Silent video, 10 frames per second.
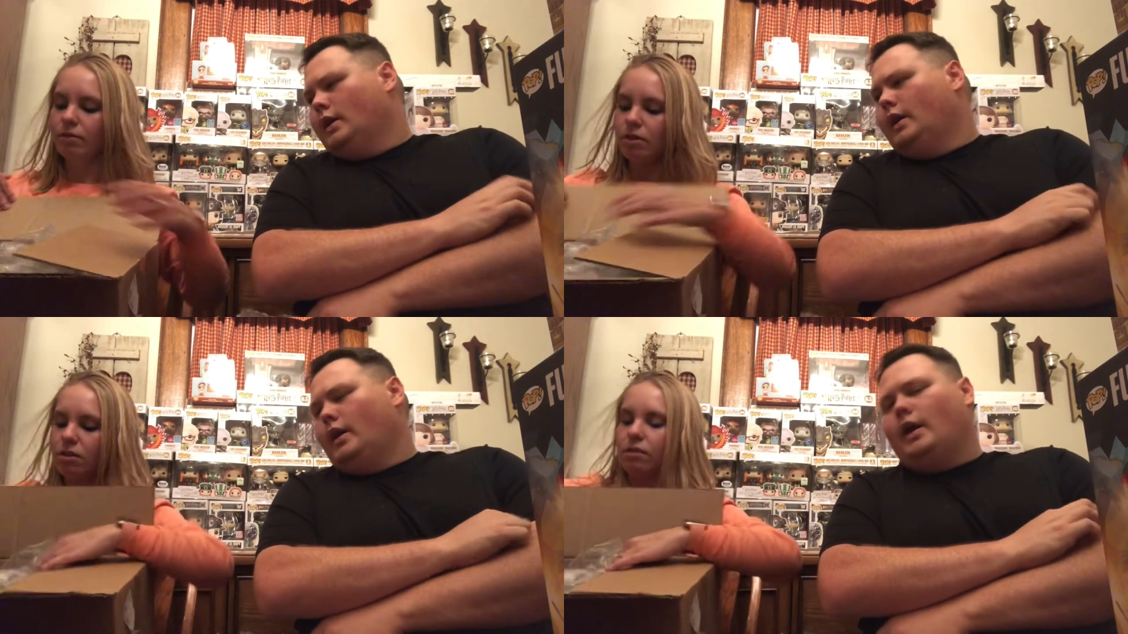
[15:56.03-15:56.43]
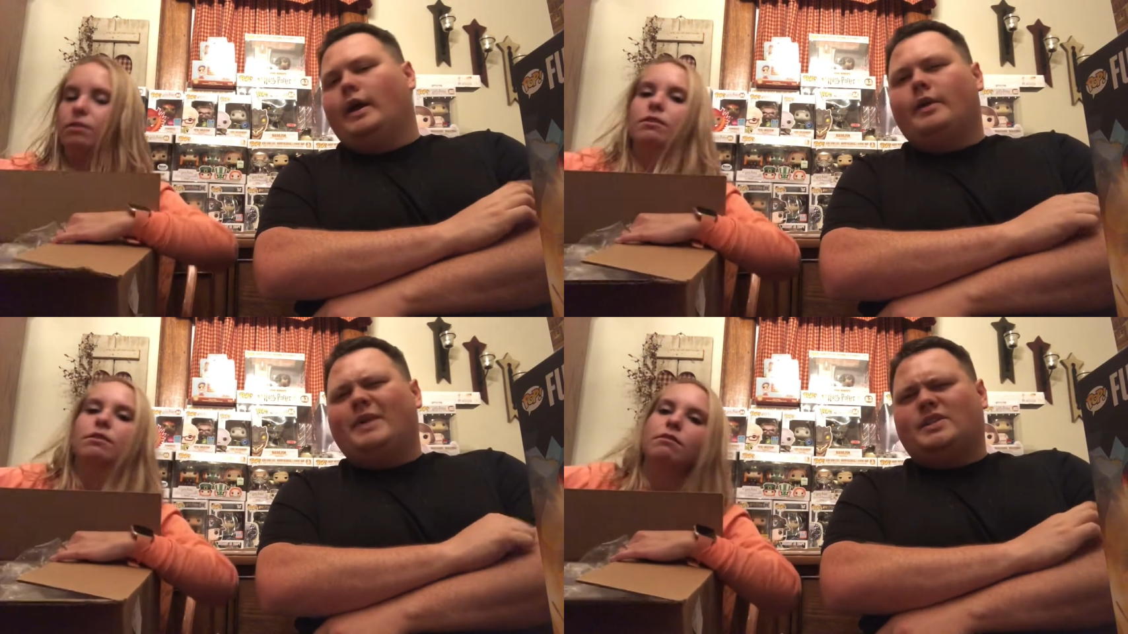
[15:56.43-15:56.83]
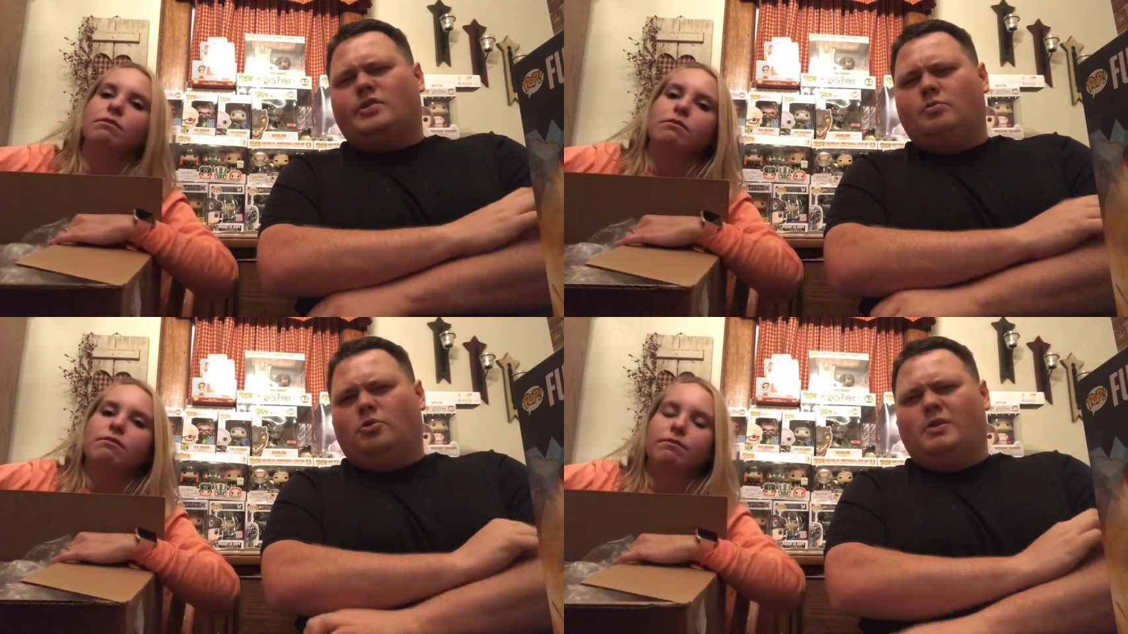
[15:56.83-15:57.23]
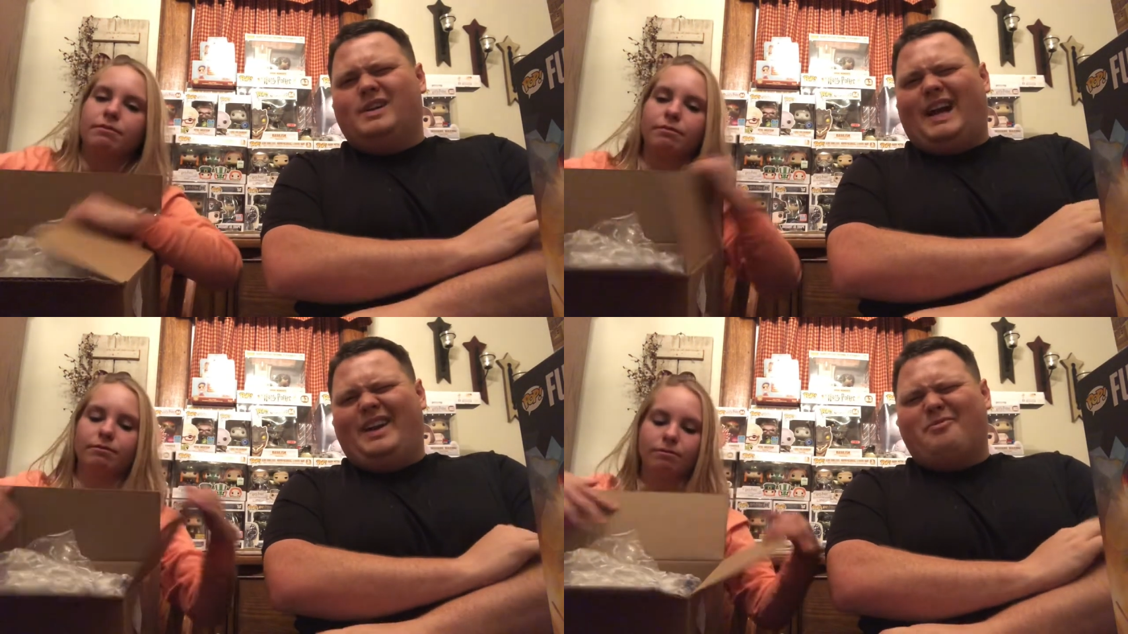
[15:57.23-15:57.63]
Speaker 1: And we got two
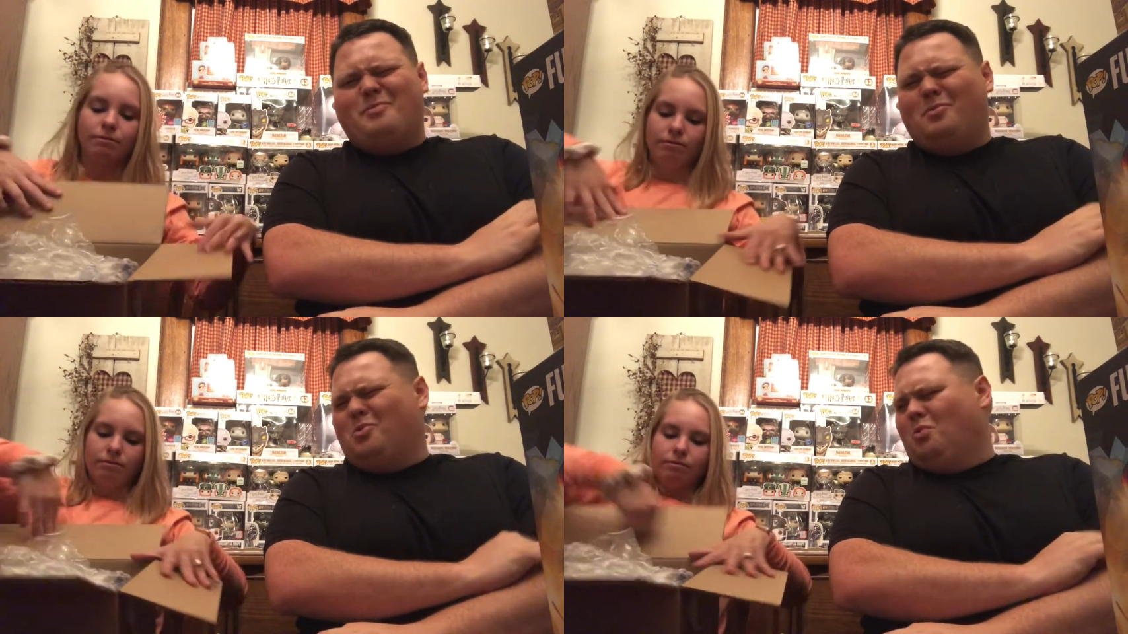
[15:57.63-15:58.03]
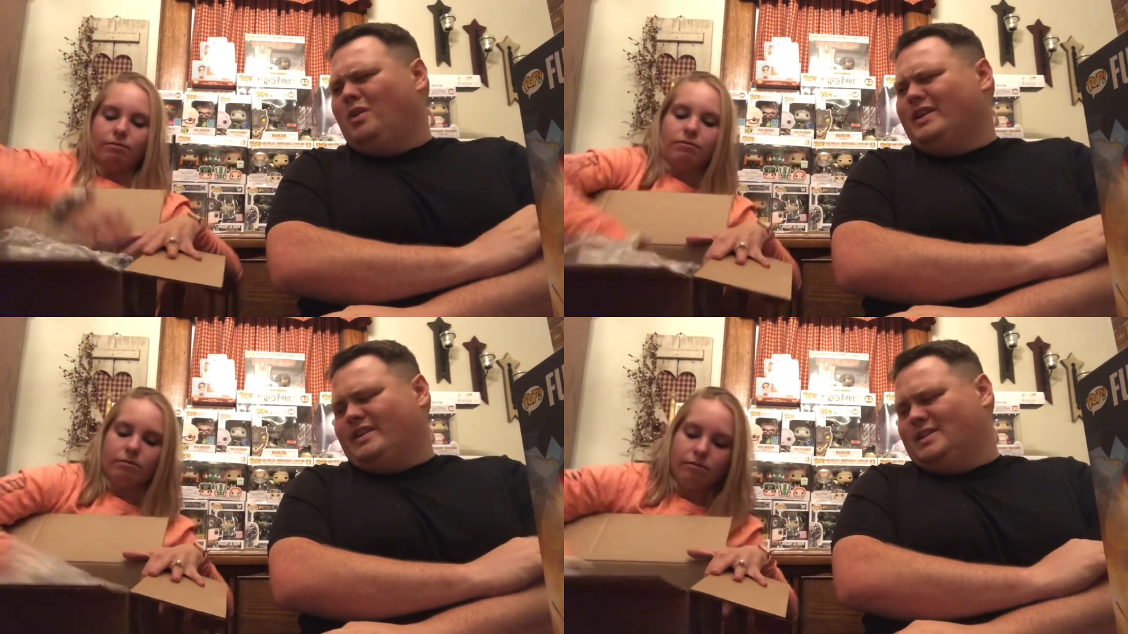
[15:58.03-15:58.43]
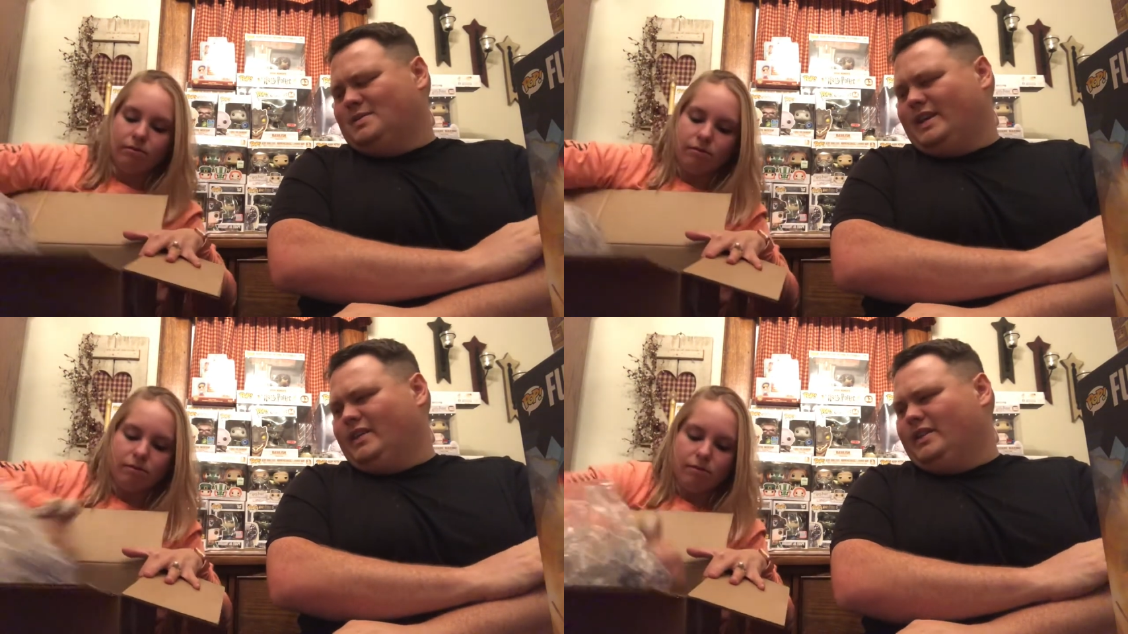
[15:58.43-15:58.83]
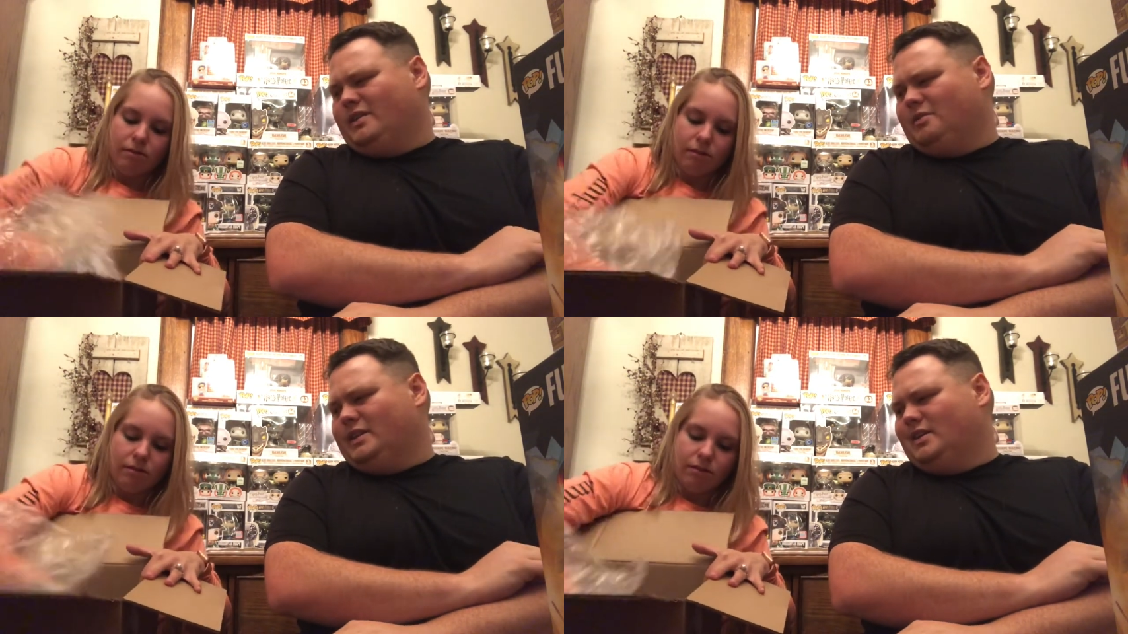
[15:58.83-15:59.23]
more. I remember what one is, but I can't
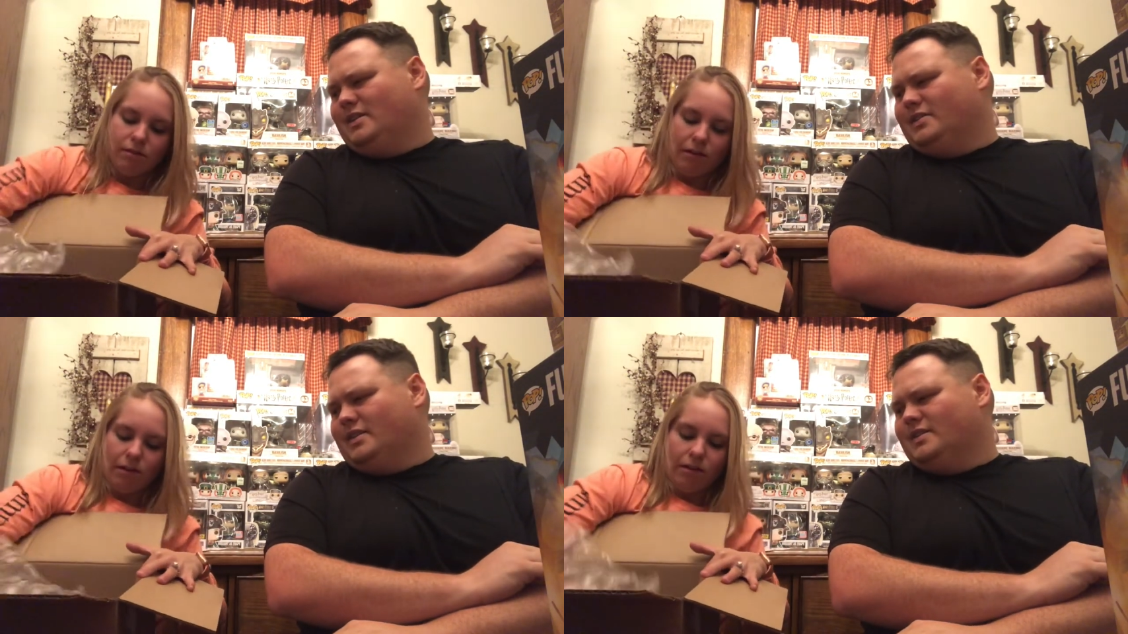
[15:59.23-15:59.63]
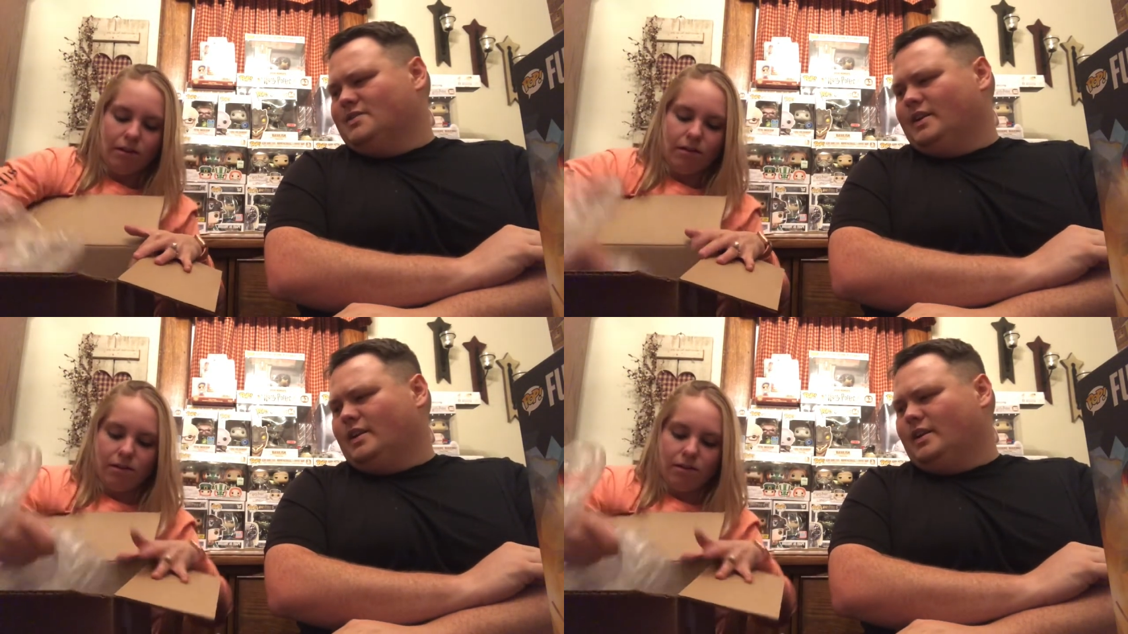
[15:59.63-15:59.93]
think of what the other is